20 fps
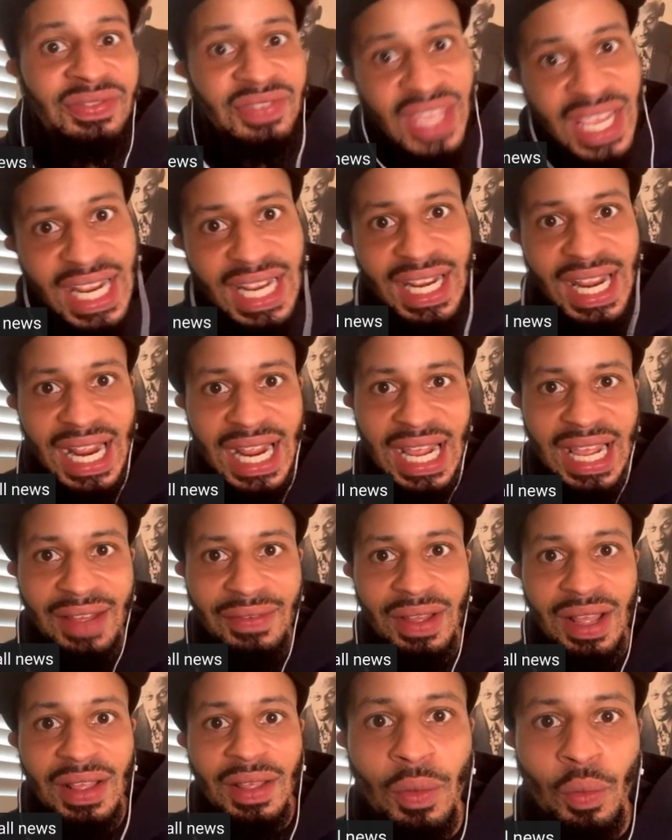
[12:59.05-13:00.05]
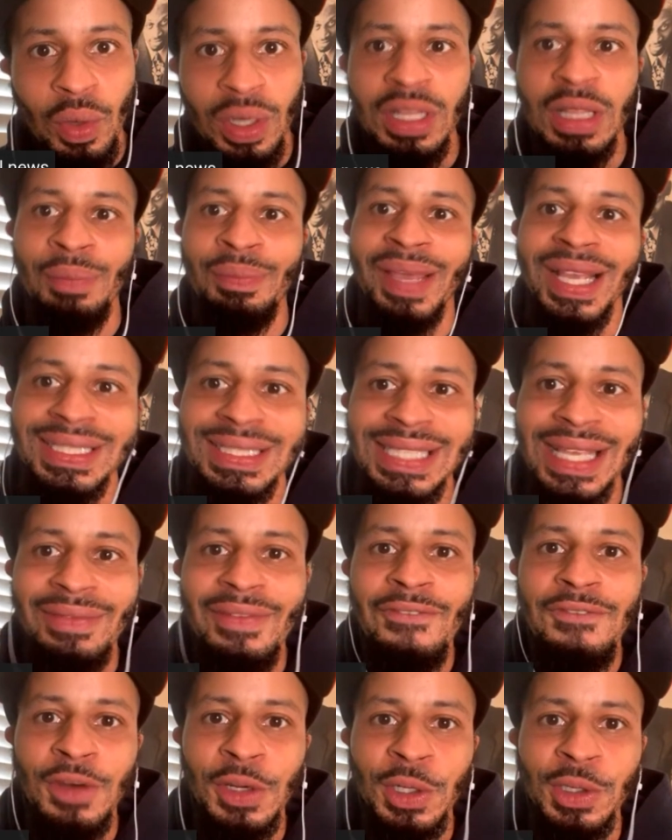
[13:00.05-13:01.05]
They have one of the best
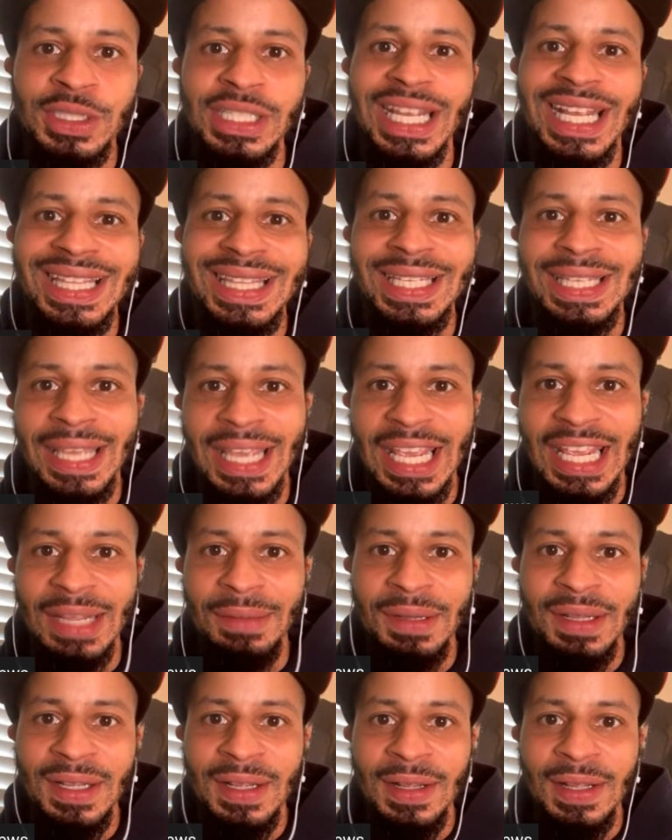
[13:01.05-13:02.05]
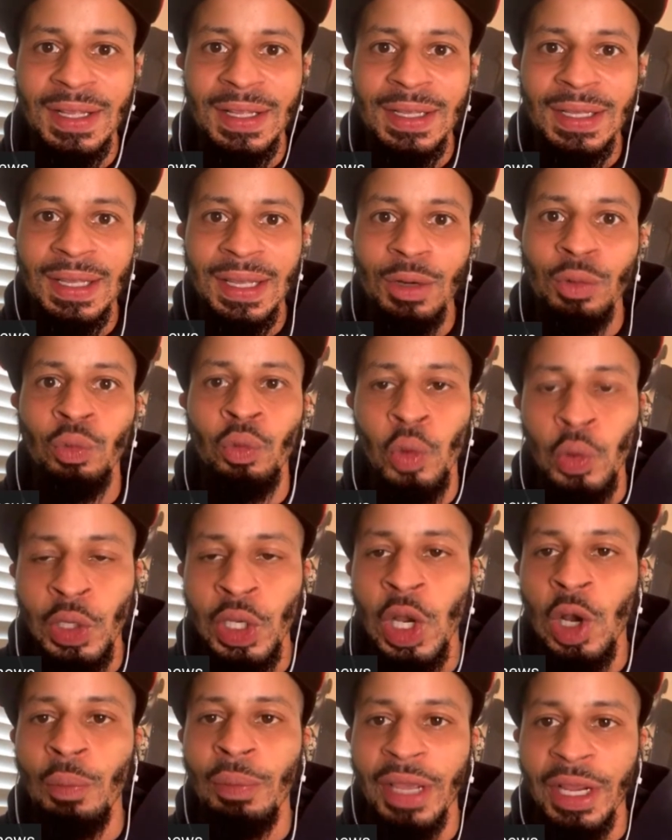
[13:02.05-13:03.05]
7-footers in the game, Rudy
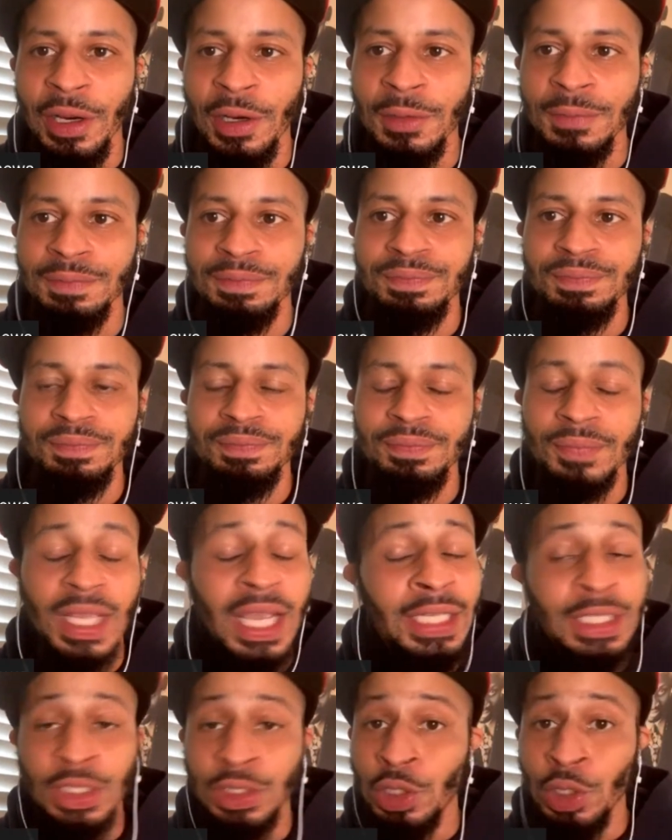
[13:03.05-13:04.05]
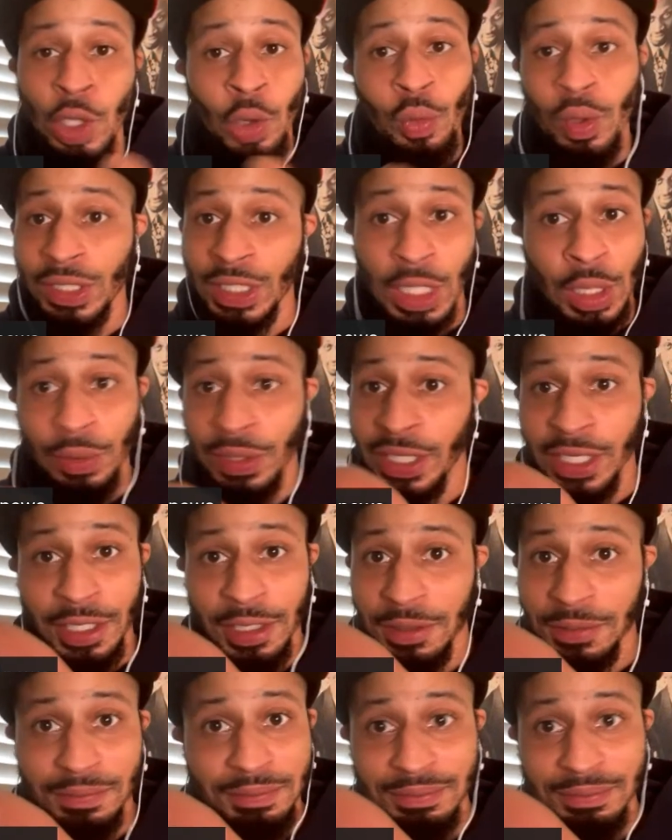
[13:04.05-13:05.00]
Gobert, and you don't want to go there.